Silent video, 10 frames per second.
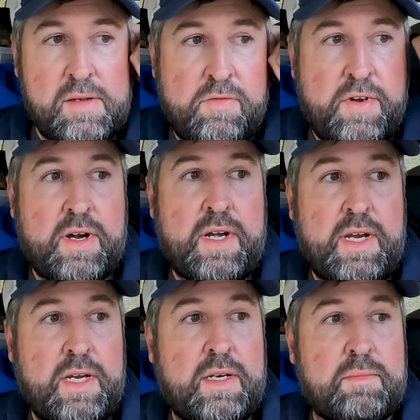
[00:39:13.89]

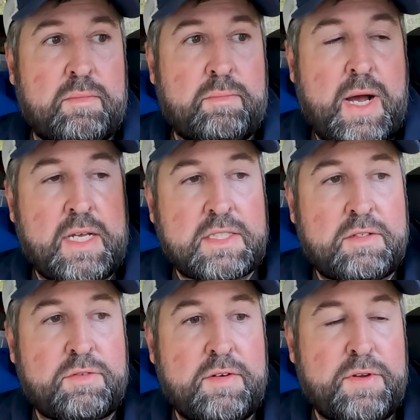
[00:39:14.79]
very
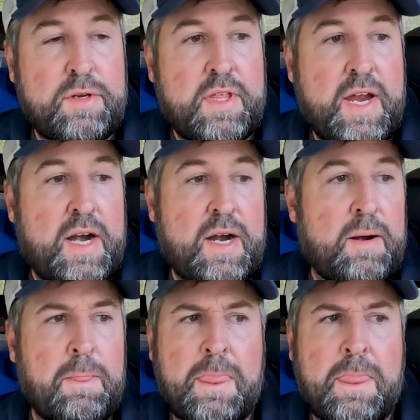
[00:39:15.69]
positive review there.